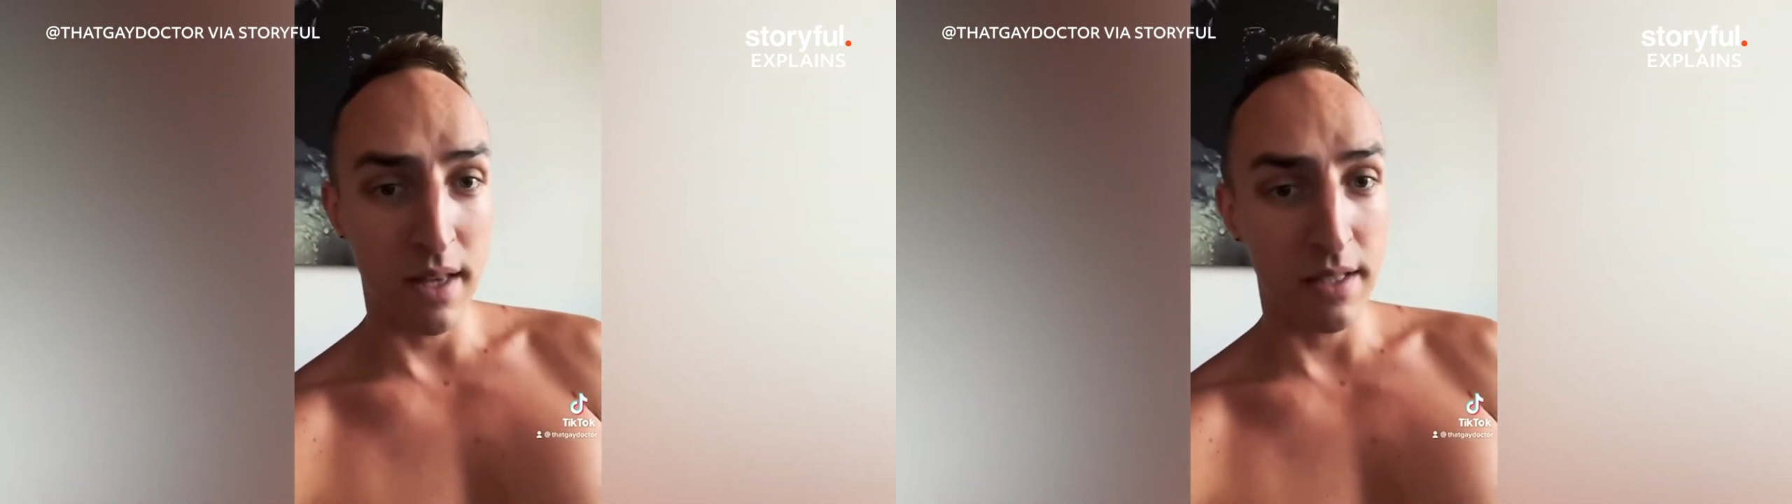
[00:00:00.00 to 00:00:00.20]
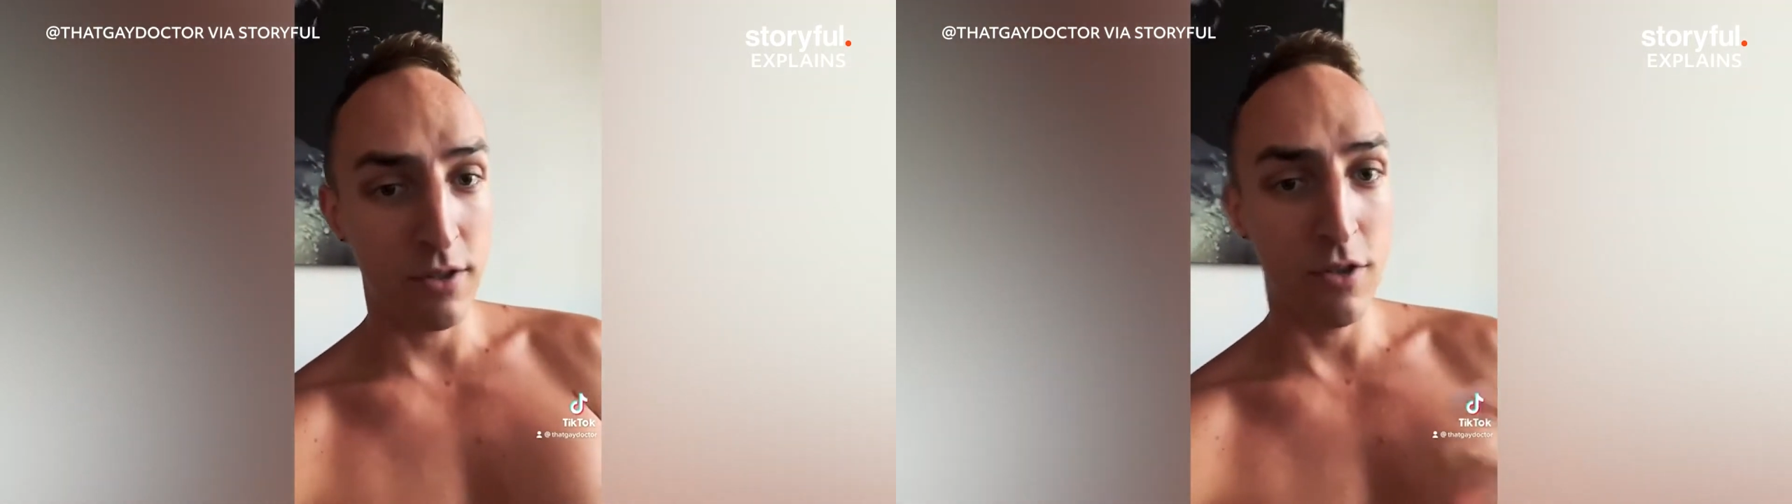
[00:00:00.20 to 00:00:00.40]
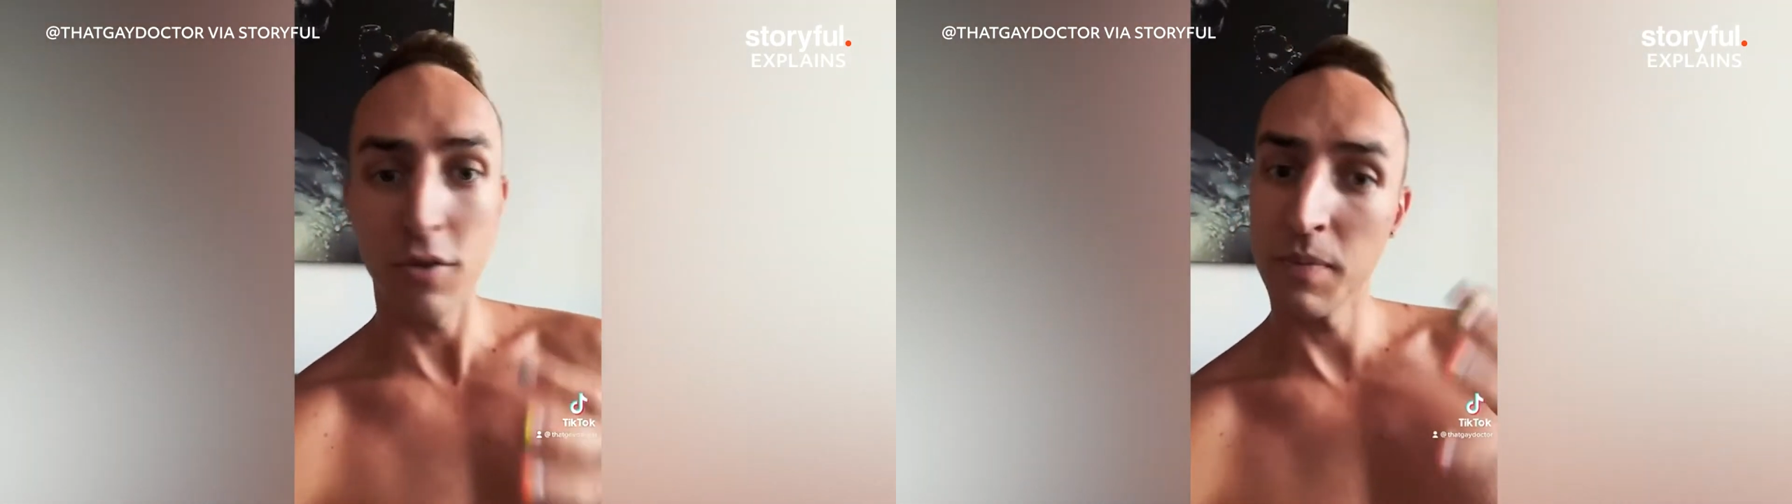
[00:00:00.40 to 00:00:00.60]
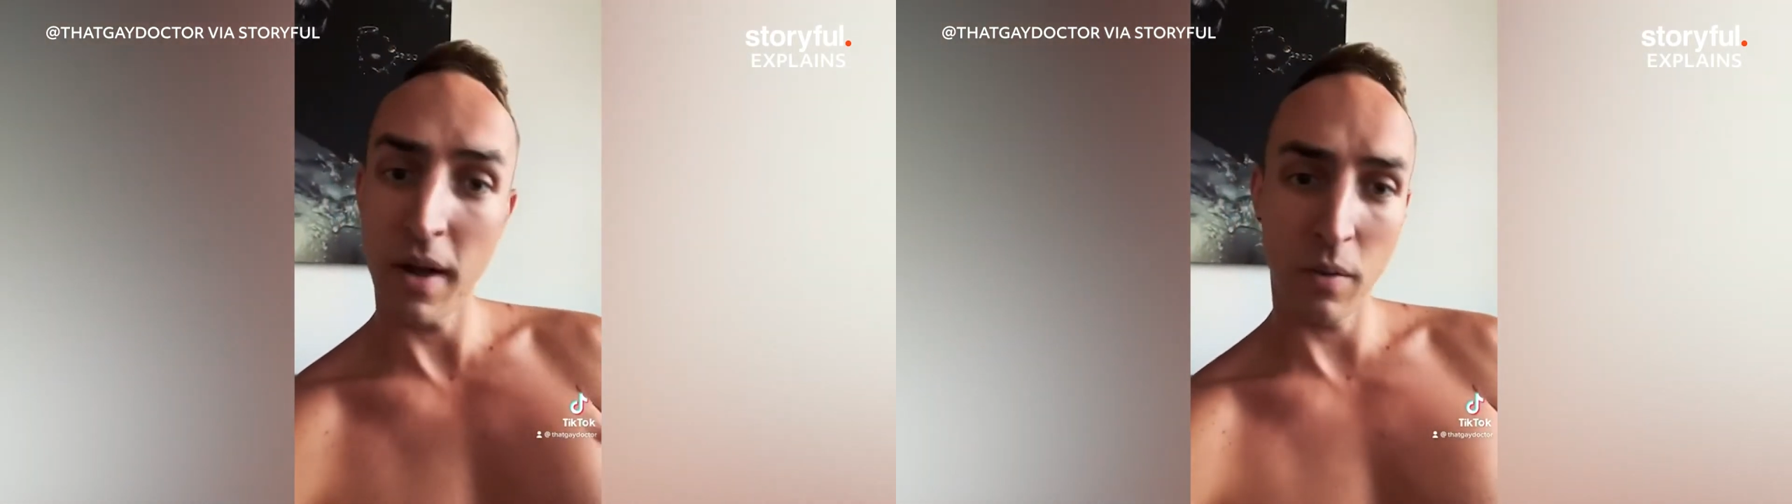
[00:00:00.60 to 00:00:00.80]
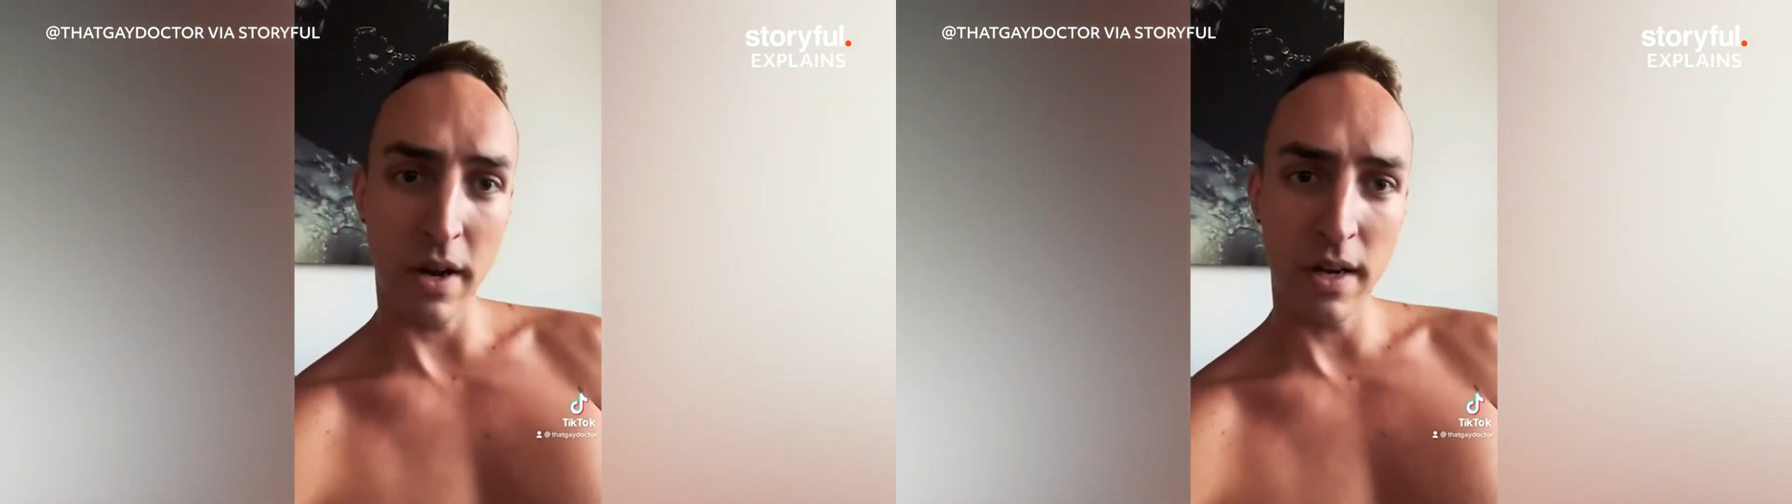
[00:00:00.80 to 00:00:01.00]
this to
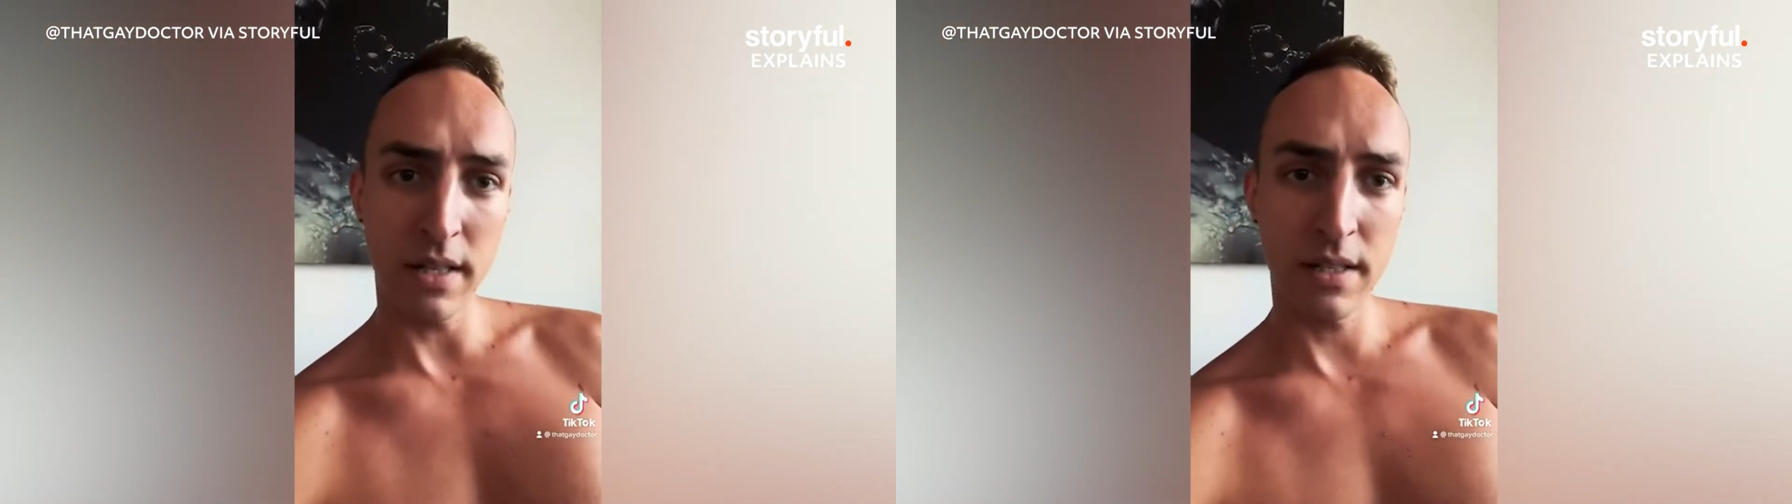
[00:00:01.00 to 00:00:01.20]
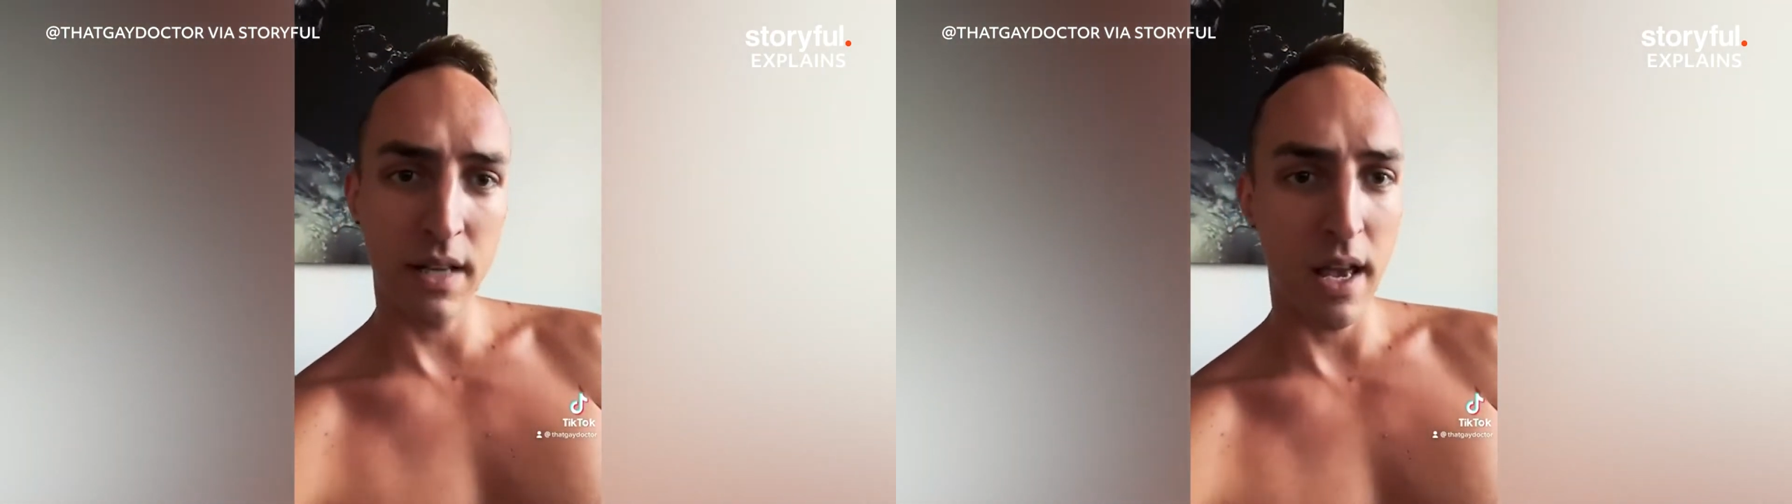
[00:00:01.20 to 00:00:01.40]
spread awareness